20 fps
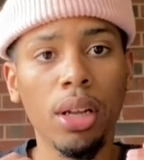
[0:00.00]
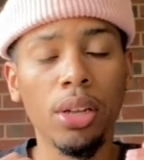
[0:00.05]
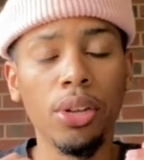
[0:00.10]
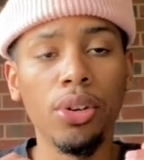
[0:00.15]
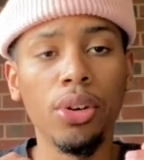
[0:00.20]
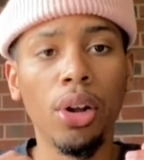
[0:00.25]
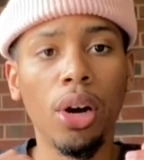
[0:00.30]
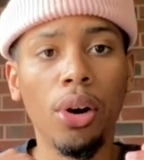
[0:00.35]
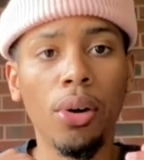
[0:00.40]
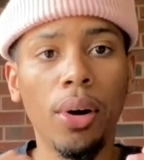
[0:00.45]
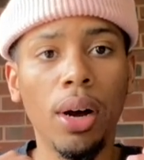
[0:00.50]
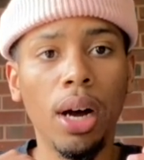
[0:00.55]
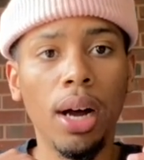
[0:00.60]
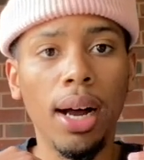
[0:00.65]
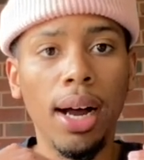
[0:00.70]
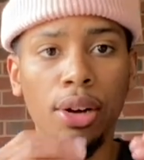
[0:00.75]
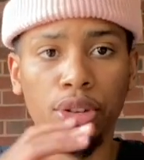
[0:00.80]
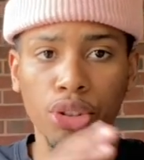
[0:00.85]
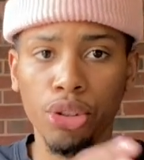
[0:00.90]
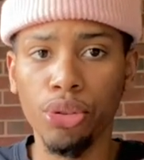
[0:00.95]

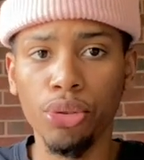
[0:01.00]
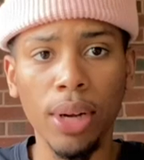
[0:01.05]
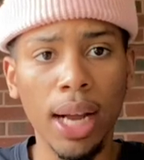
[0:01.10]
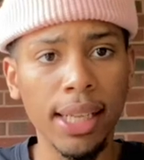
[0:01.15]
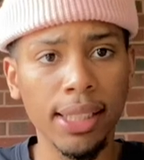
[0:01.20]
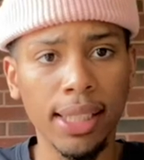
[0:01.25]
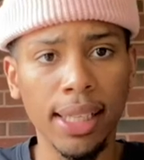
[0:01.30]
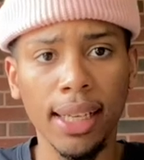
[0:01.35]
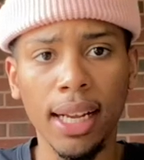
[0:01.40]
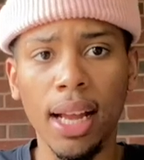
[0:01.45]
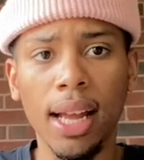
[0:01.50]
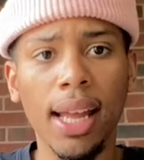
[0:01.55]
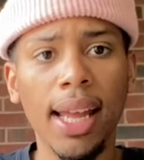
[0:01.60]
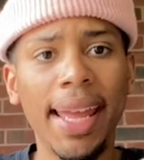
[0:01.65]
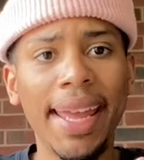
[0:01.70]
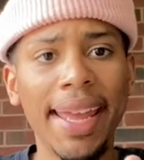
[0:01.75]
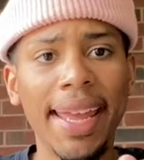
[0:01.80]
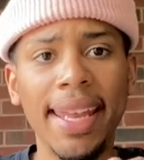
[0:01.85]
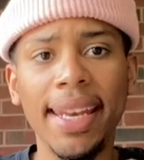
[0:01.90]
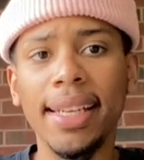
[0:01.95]
I'll show you guys like
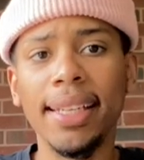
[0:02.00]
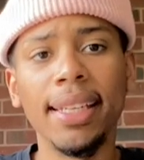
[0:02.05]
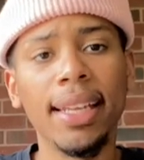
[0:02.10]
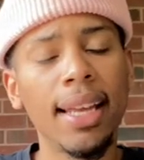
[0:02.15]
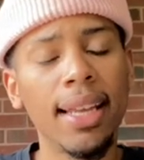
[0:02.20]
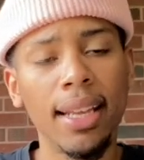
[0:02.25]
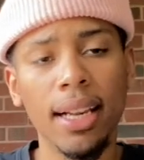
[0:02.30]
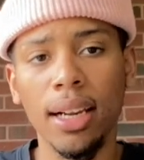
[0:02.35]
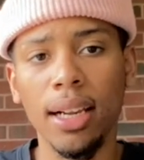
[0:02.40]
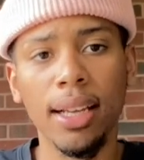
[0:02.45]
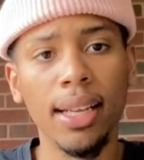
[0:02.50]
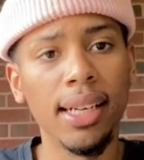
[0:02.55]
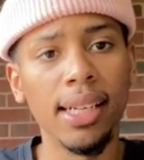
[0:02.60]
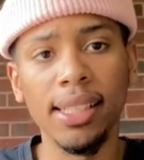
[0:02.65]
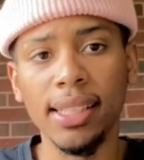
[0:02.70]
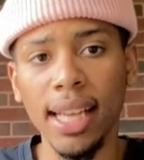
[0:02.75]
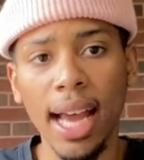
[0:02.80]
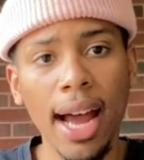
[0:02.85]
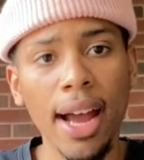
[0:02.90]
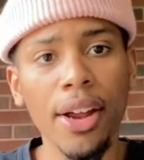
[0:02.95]
an
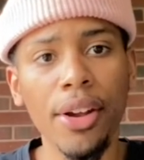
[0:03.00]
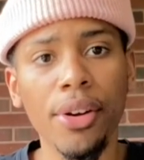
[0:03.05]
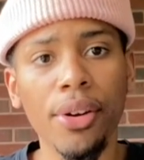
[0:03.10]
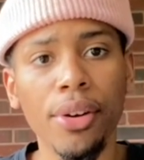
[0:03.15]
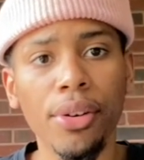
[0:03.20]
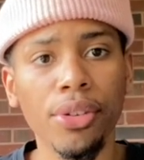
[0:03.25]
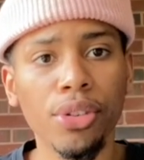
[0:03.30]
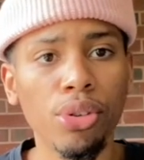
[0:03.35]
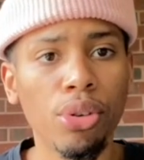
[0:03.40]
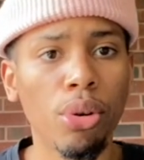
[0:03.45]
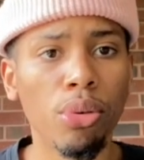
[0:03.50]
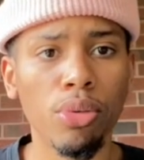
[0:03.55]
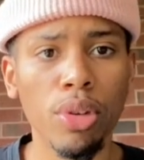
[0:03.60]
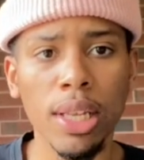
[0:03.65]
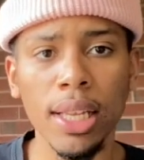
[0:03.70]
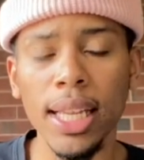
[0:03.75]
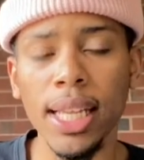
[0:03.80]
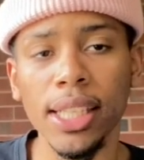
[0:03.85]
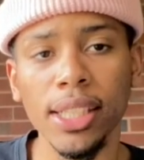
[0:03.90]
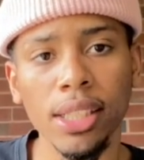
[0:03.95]
entire,
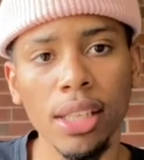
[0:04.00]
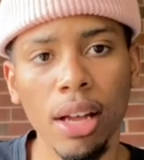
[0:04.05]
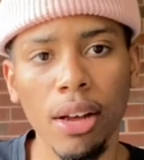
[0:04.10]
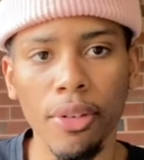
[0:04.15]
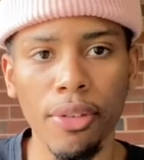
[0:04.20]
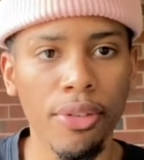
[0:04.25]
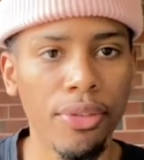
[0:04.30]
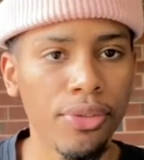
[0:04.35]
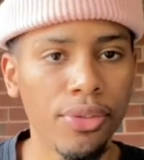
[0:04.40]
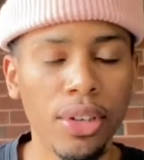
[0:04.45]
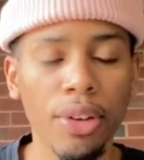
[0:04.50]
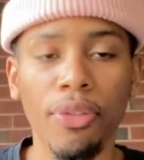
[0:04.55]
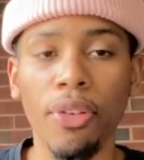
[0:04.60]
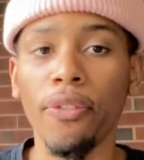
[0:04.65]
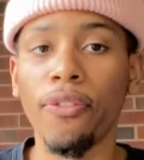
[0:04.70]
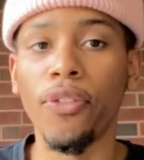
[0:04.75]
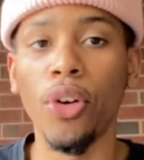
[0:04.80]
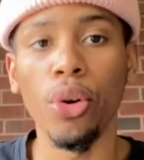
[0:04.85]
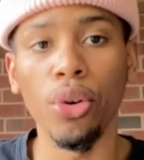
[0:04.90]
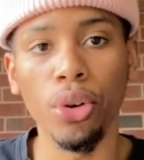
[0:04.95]
list of different
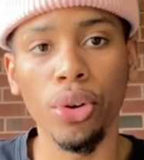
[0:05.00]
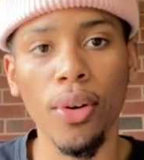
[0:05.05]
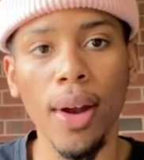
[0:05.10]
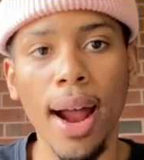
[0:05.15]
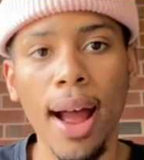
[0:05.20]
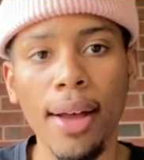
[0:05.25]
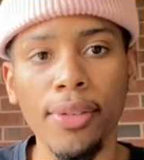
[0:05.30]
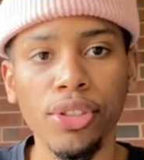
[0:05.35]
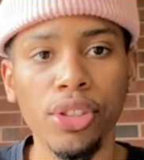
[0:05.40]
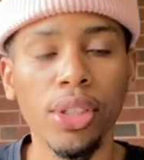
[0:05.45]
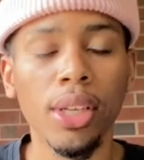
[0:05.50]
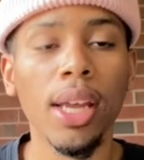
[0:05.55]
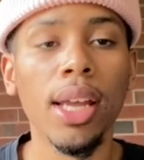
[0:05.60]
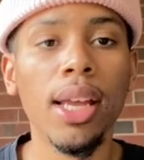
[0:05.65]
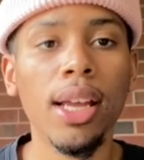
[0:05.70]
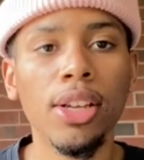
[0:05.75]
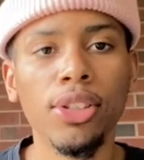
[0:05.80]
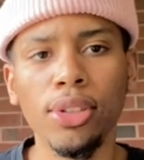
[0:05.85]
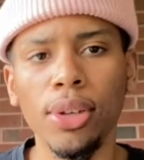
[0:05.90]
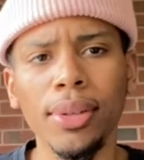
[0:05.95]
photographs.
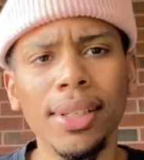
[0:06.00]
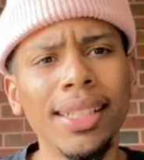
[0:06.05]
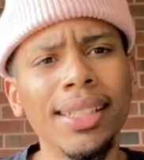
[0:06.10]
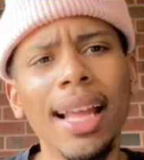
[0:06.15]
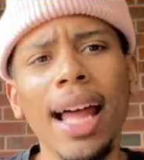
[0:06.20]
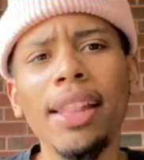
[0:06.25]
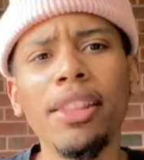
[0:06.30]
So it doesn't have